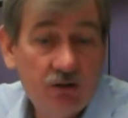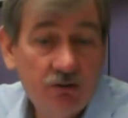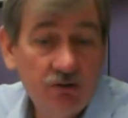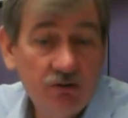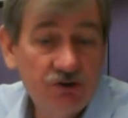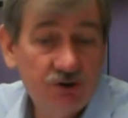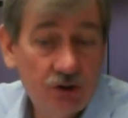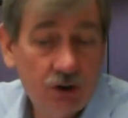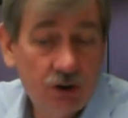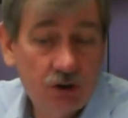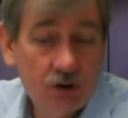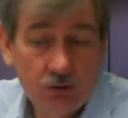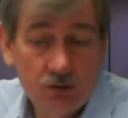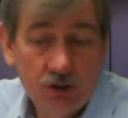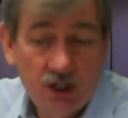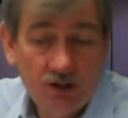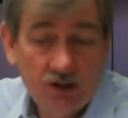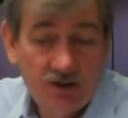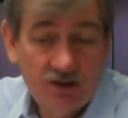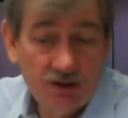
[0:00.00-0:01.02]
So
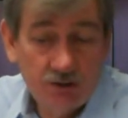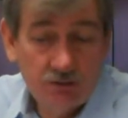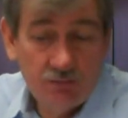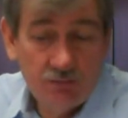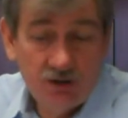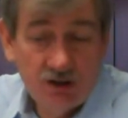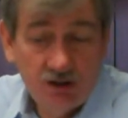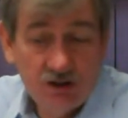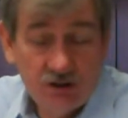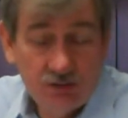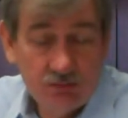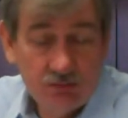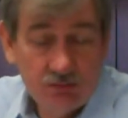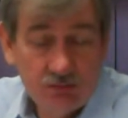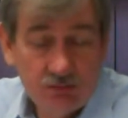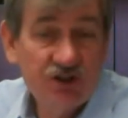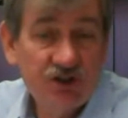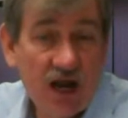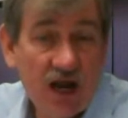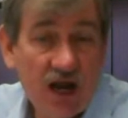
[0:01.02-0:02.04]
the
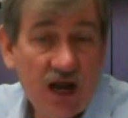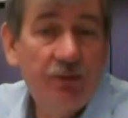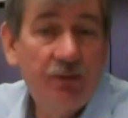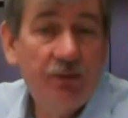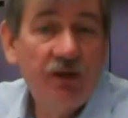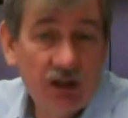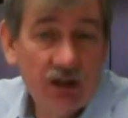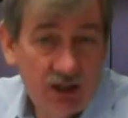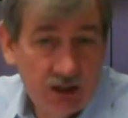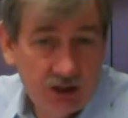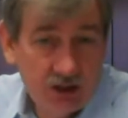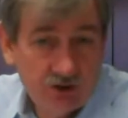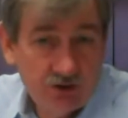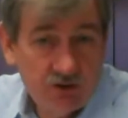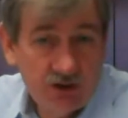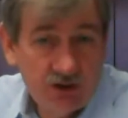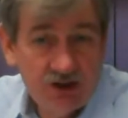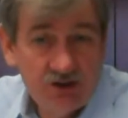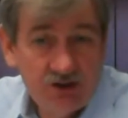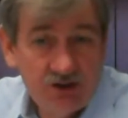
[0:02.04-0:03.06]
shopping
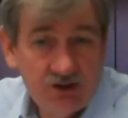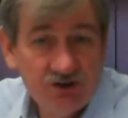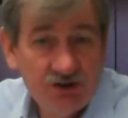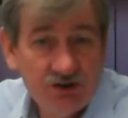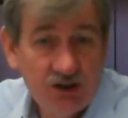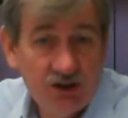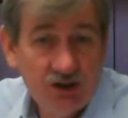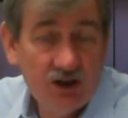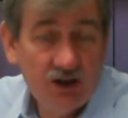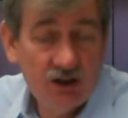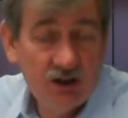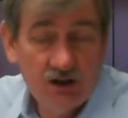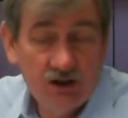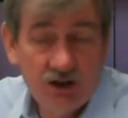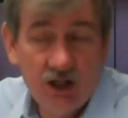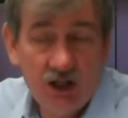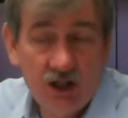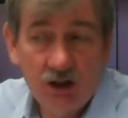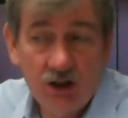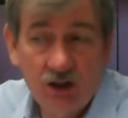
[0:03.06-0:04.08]
entries
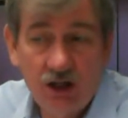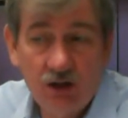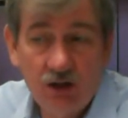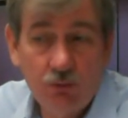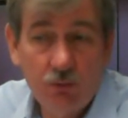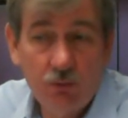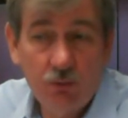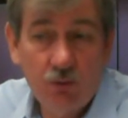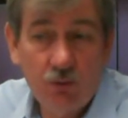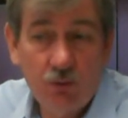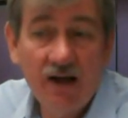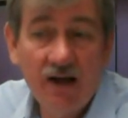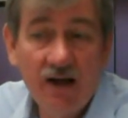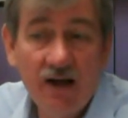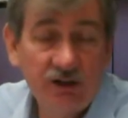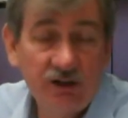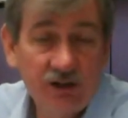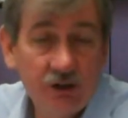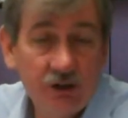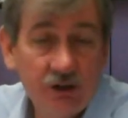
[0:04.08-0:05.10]
are
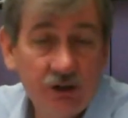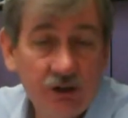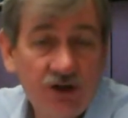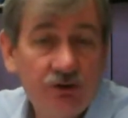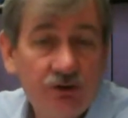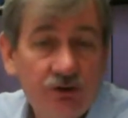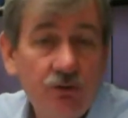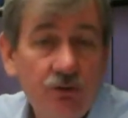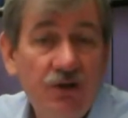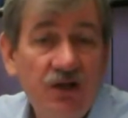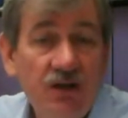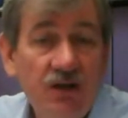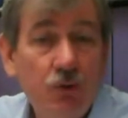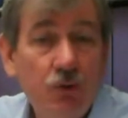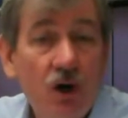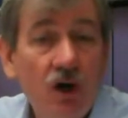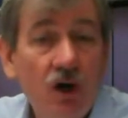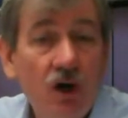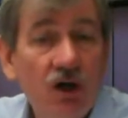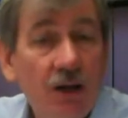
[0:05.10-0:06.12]
radically going to be
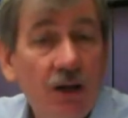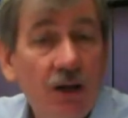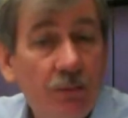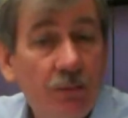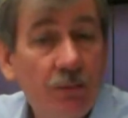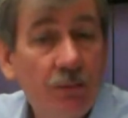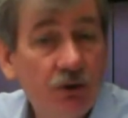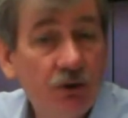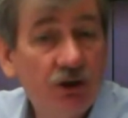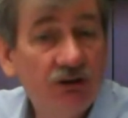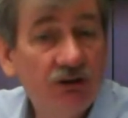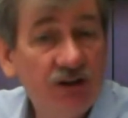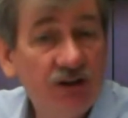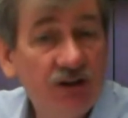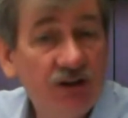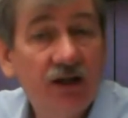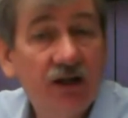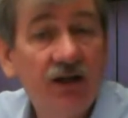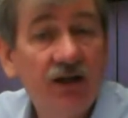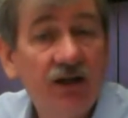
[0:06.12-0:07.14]
more like
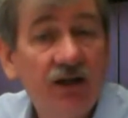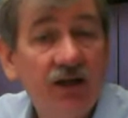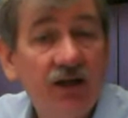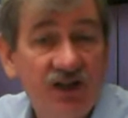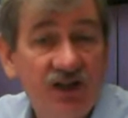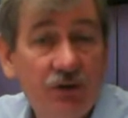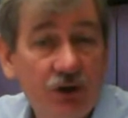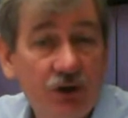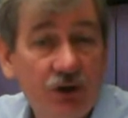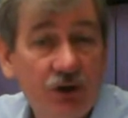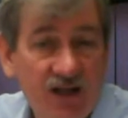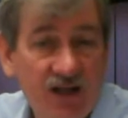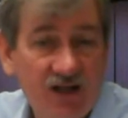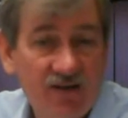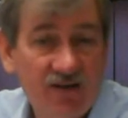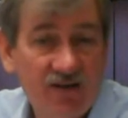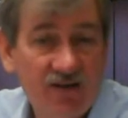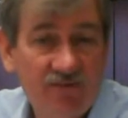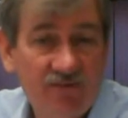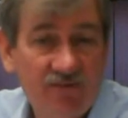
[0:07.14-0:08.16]
pay-per-click, except they're going to have
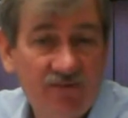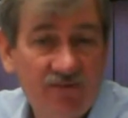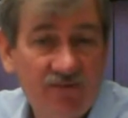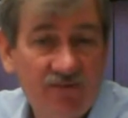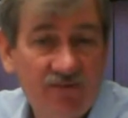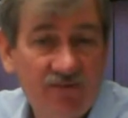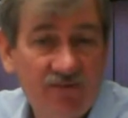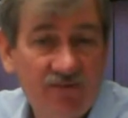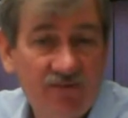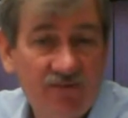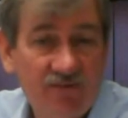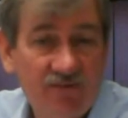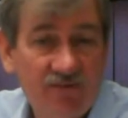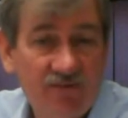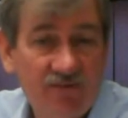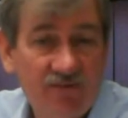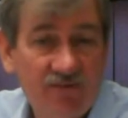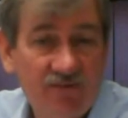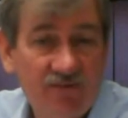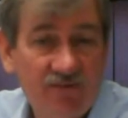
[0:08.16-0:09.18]
the images. They're going to
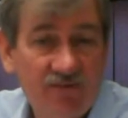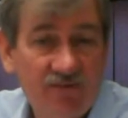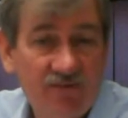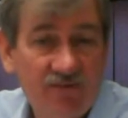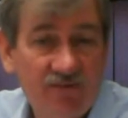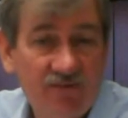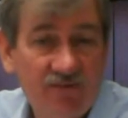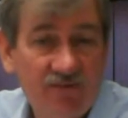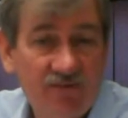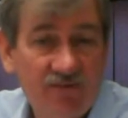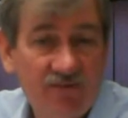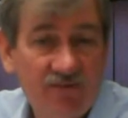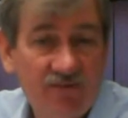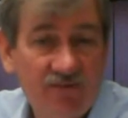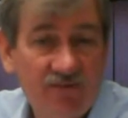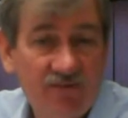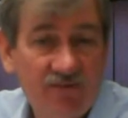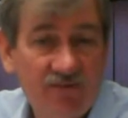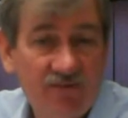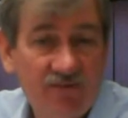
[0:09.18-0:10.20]
be embedded into the
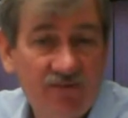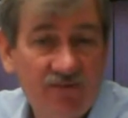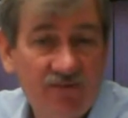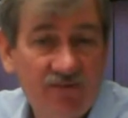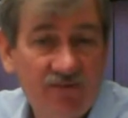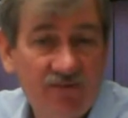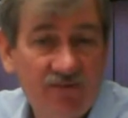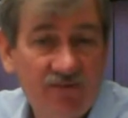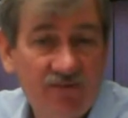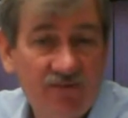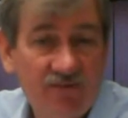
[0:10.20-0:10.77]
organic side.